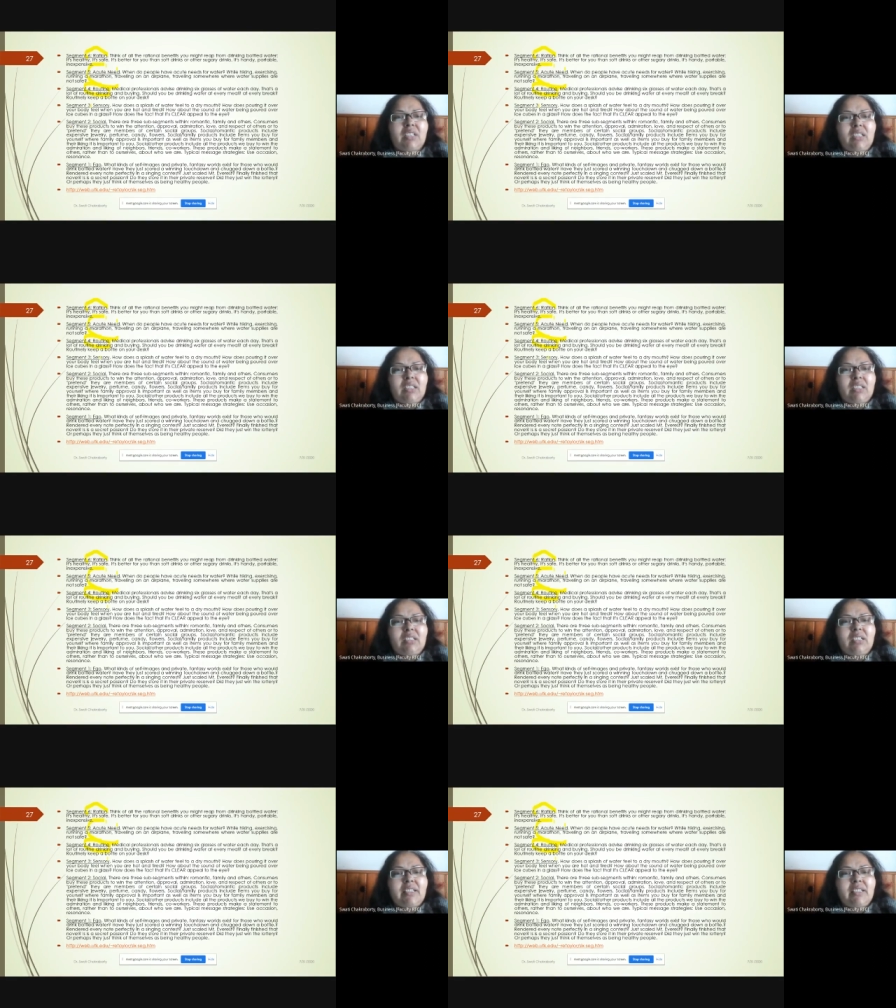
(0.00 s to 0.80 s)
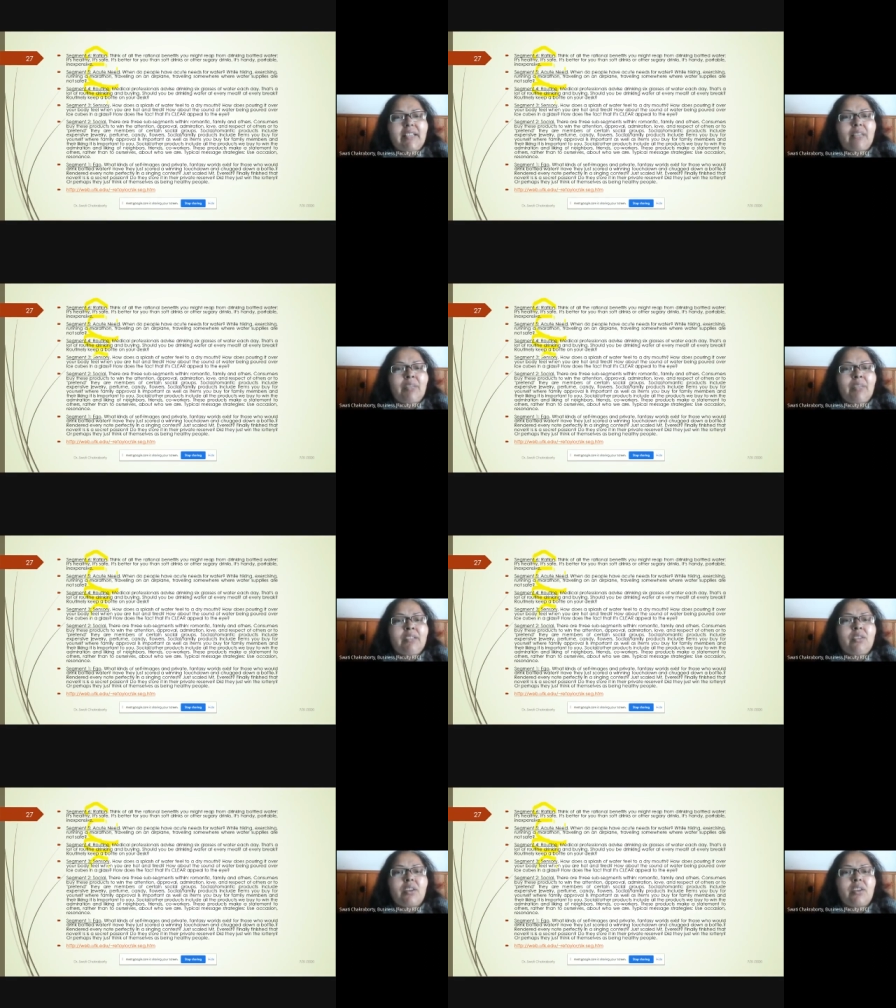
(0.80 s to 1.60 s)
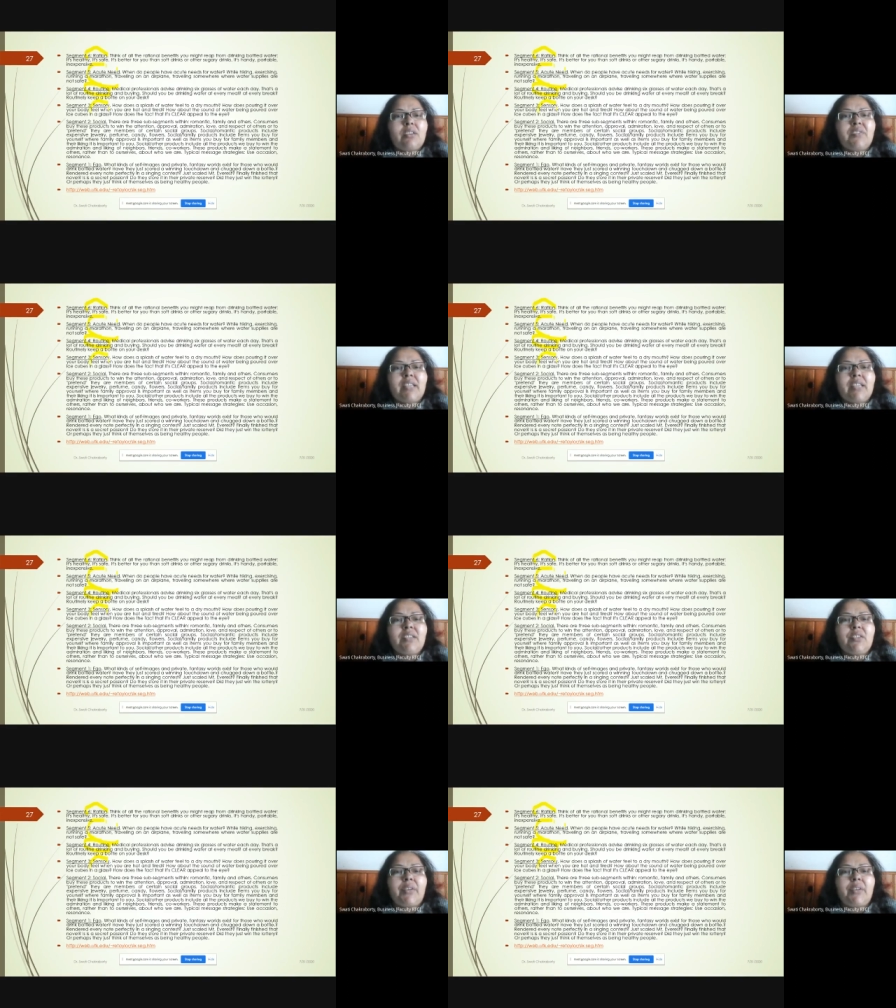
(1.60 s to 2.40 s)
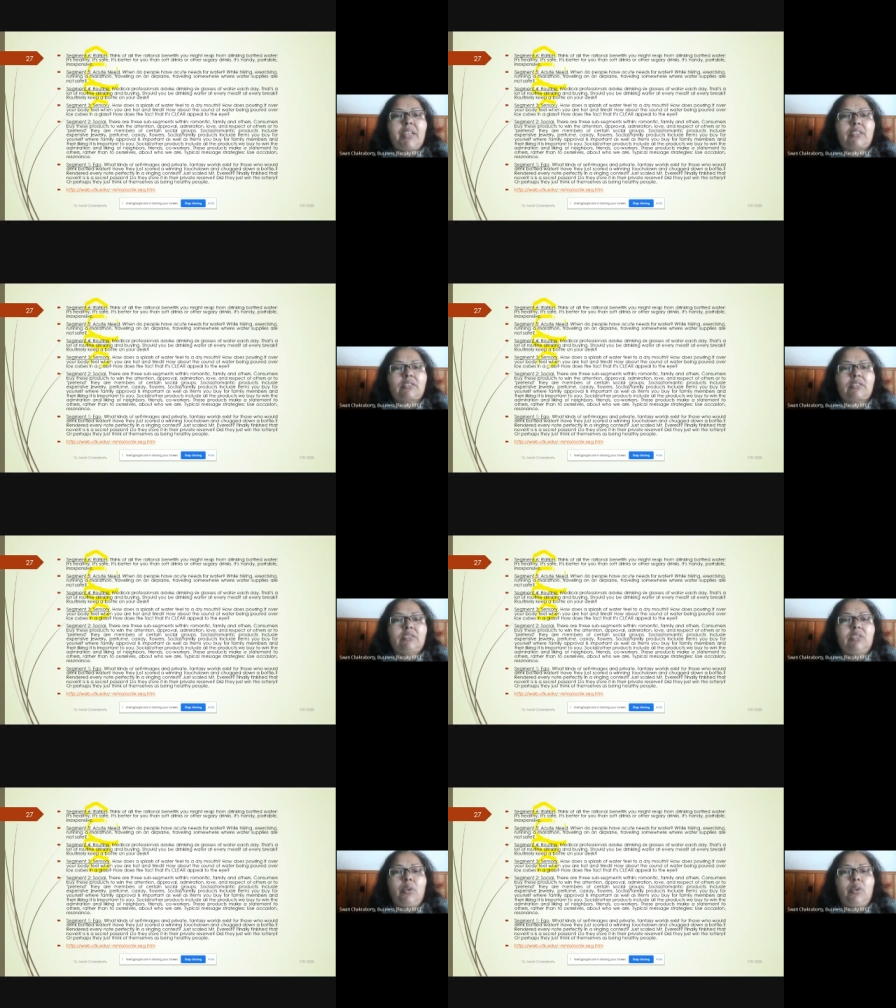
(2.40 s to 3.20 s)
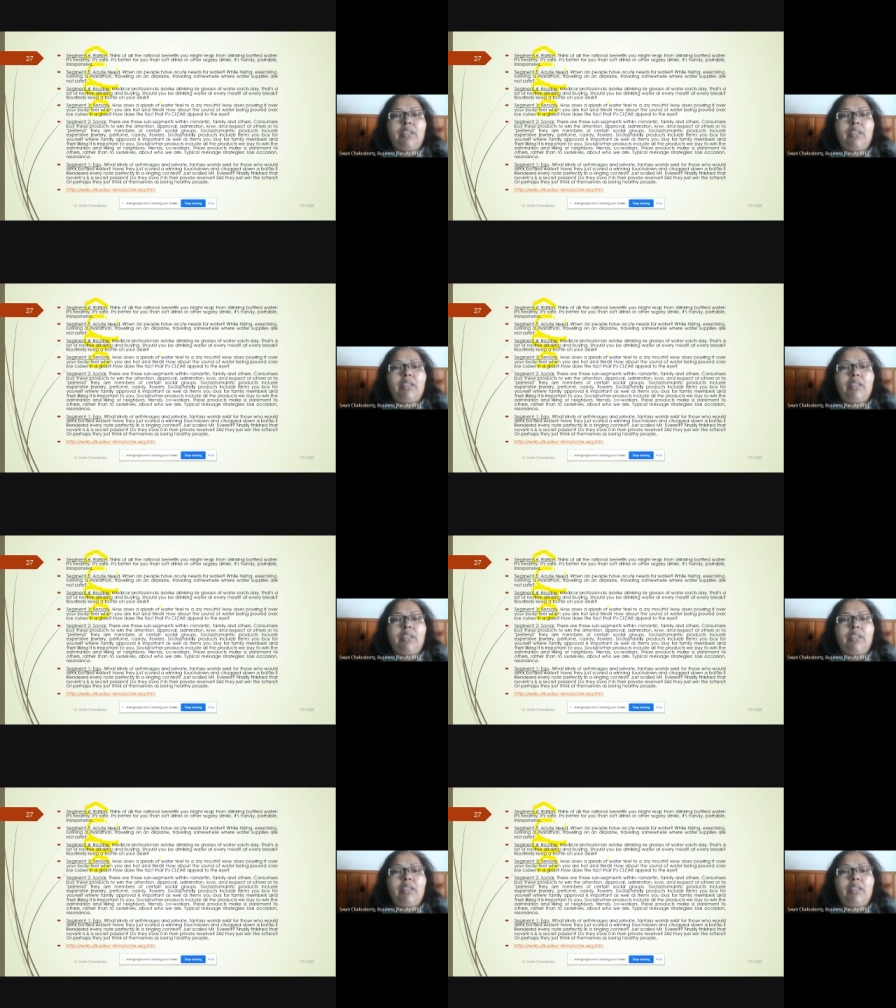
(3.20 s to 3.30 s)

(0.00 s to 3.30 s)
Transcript: Third segment talks of sensory, right?